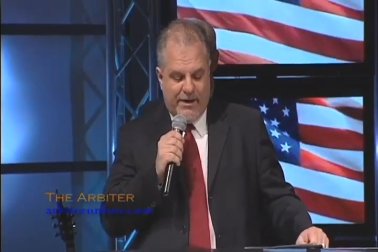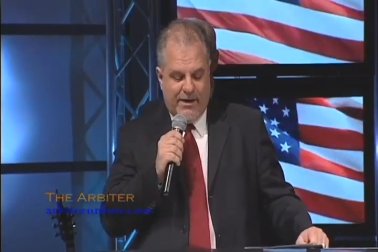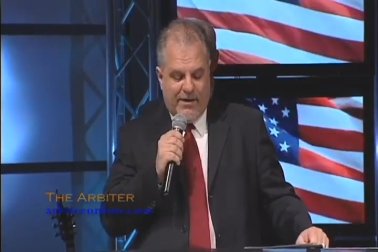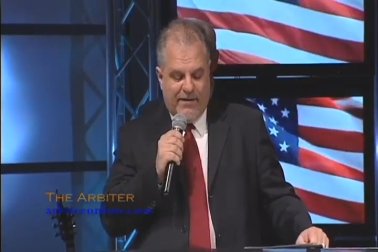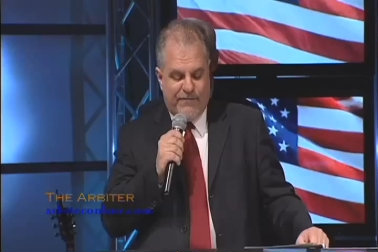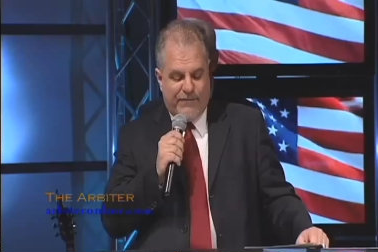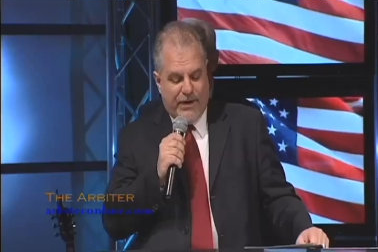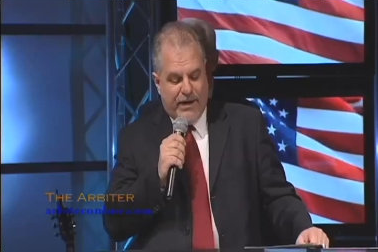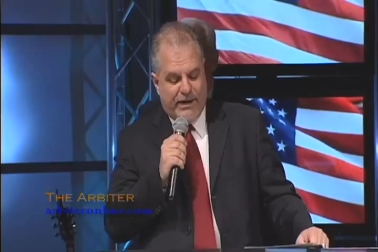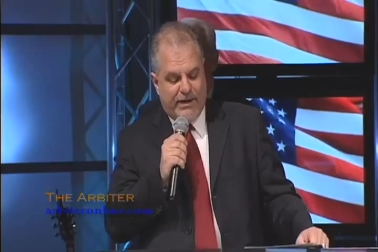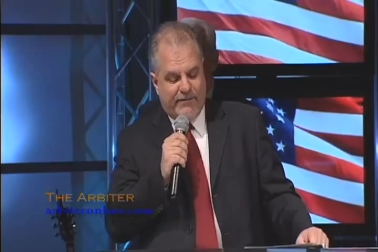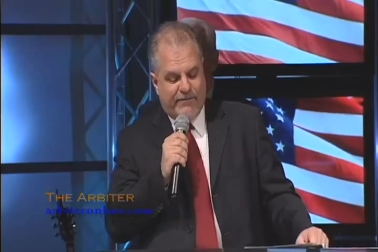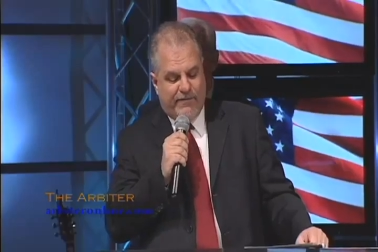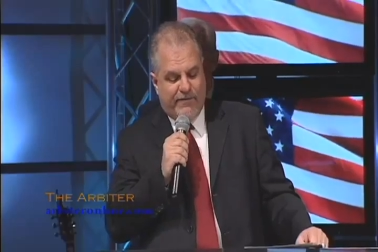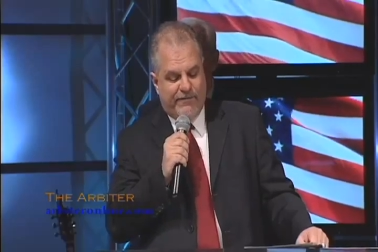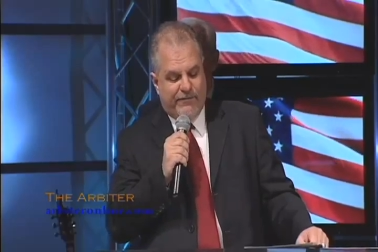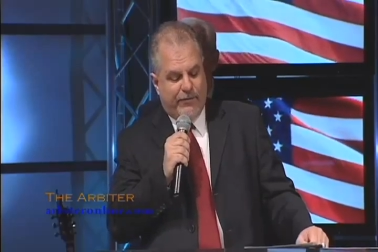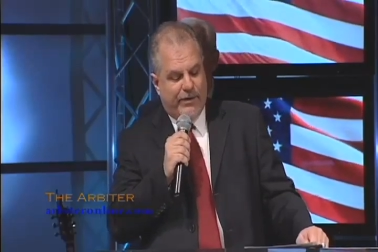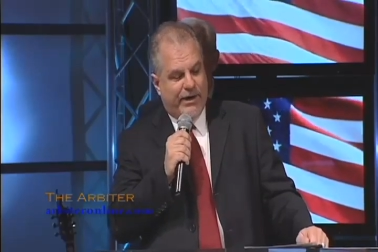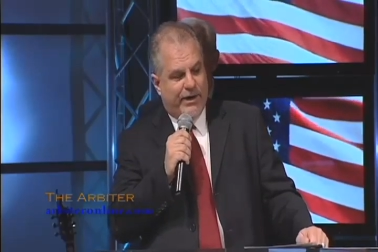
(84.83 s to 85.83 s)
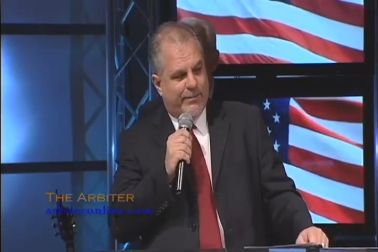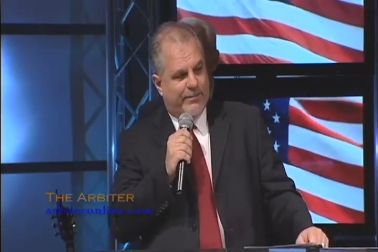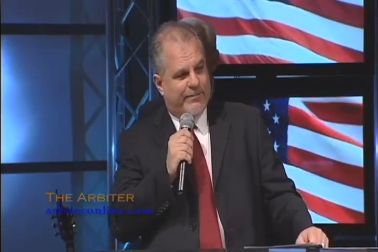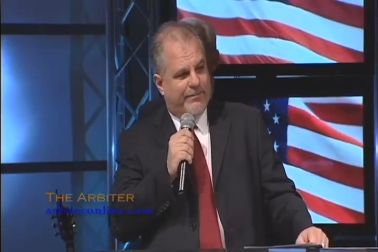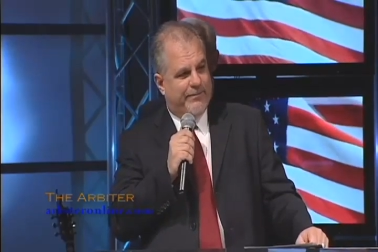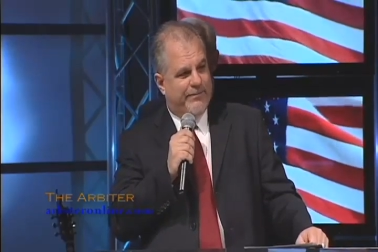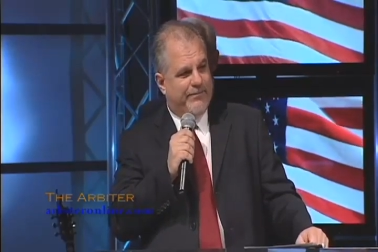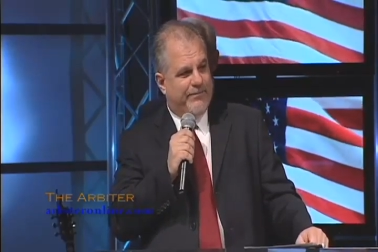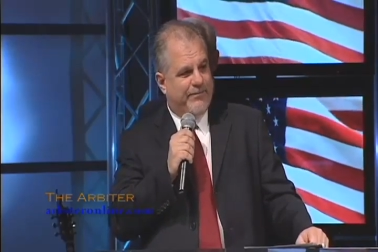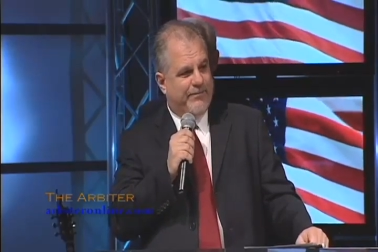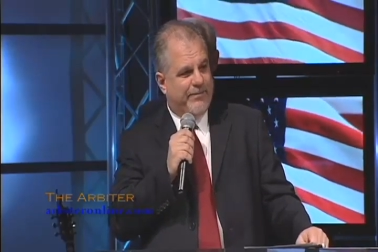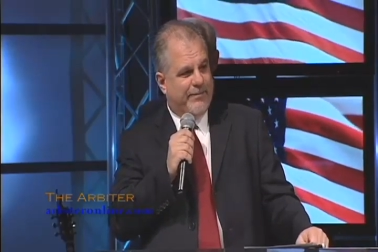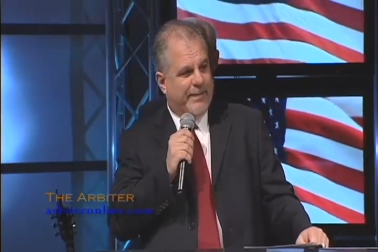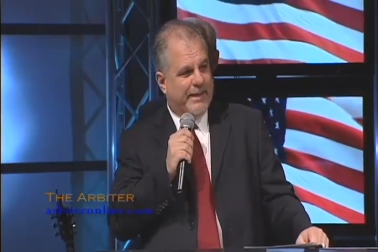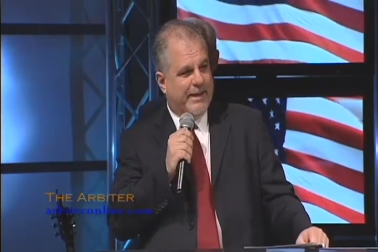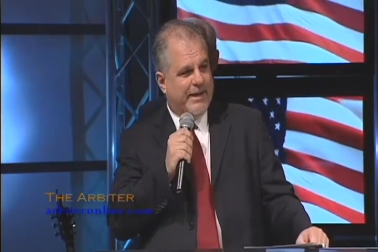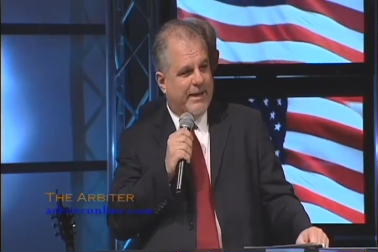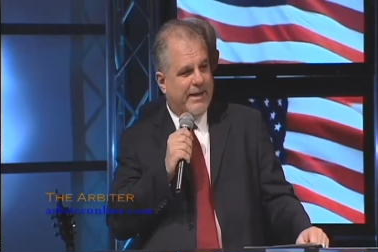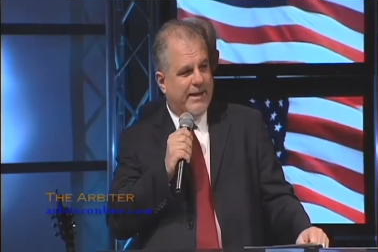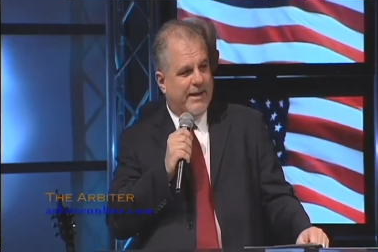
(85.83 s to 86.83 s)
are fighting for freedom
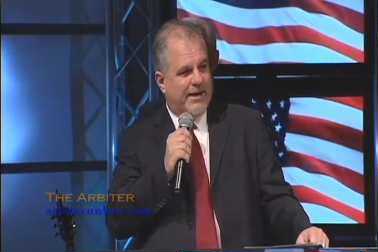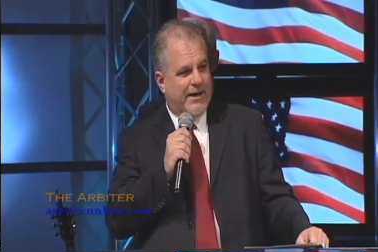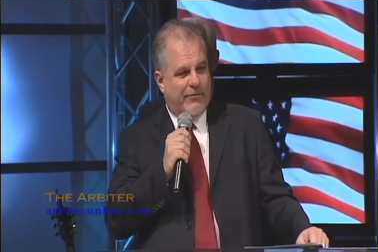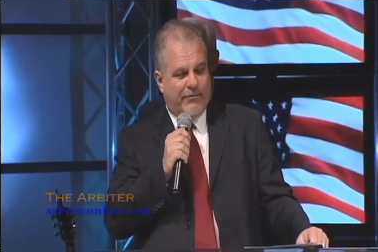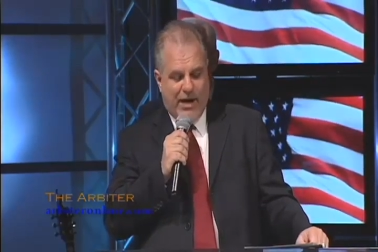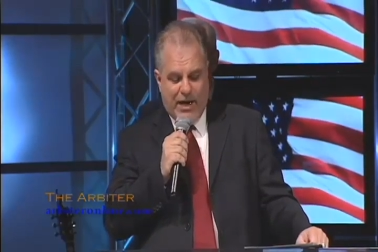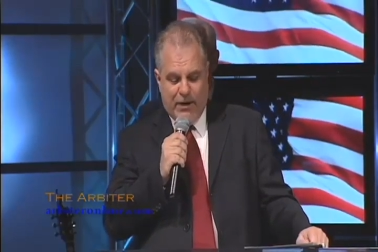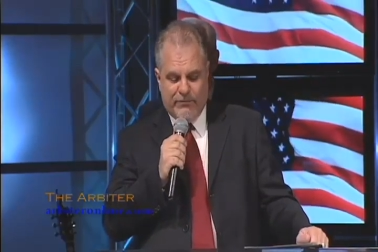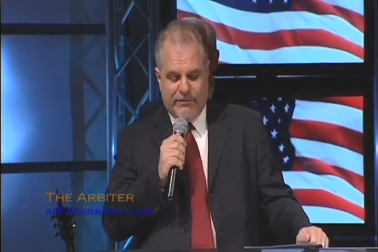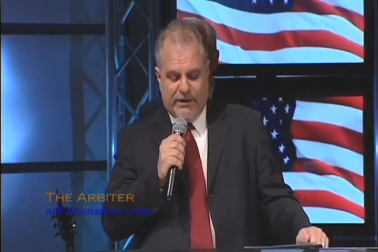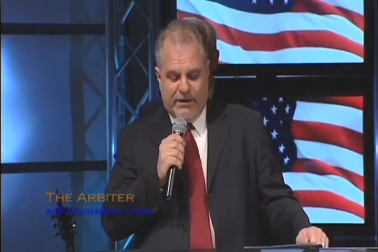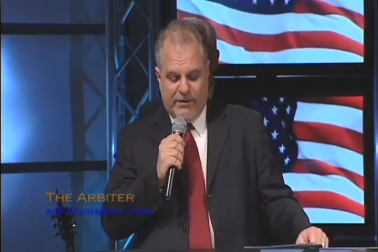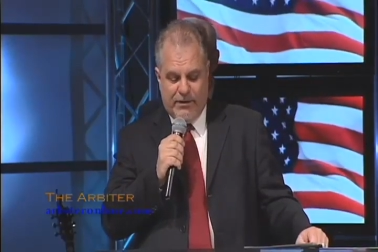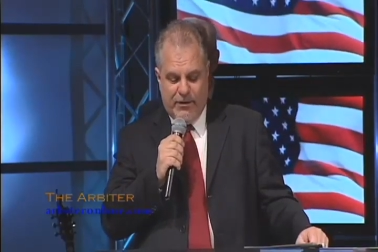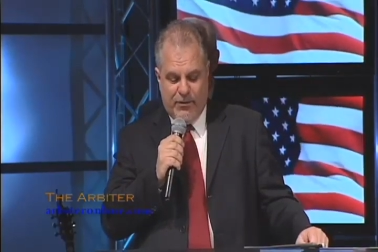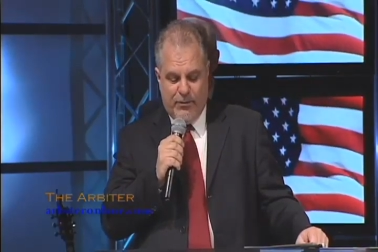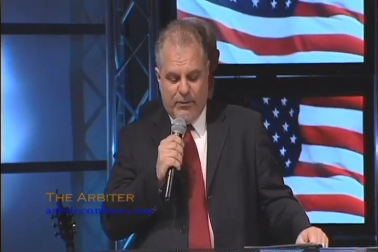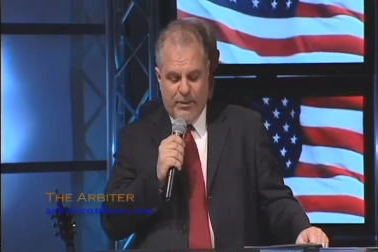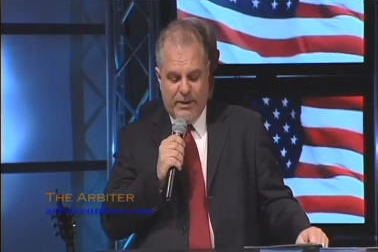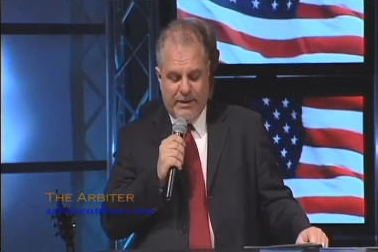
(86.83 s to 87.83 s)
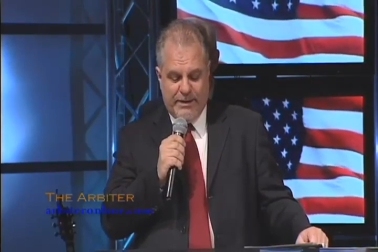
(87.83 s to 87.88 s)
around the globe.